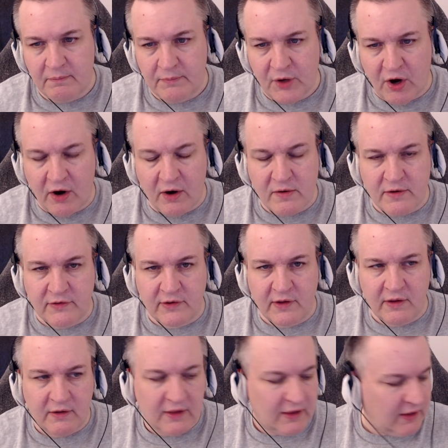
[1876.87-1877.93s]
card is
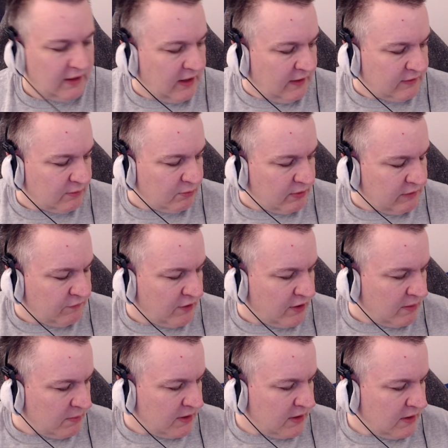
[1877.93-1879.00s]
a refurb.
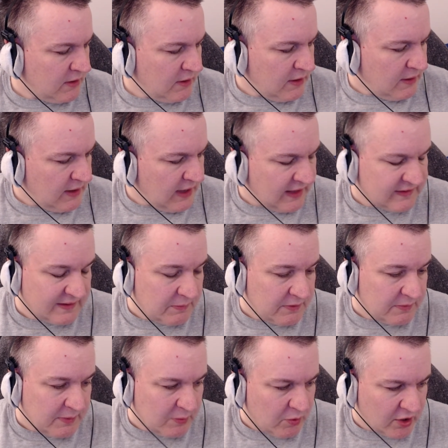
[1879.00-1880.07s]
It seems to
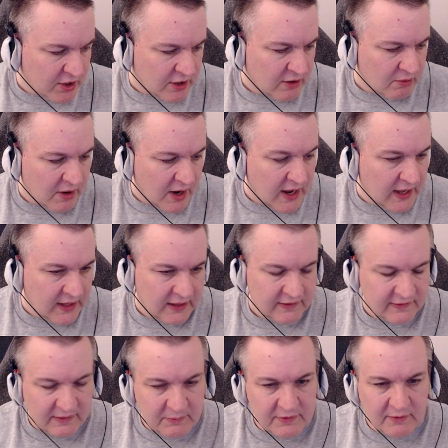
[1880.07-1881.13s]
be working all right, and it
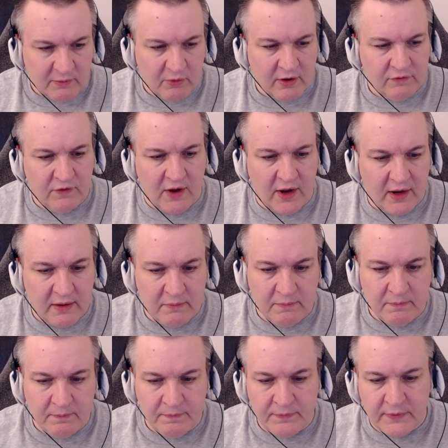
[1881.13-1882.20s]
seems to work fine.
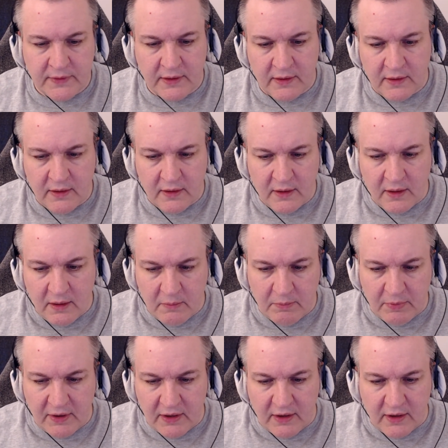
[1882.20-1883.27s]

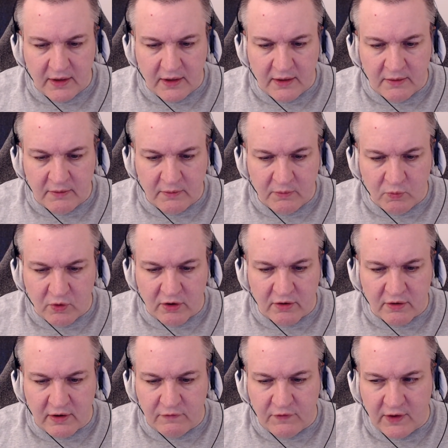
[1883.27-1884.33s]
But
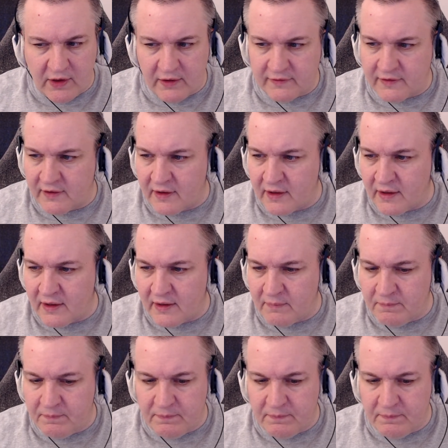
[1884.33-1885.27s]
wondering if it uh,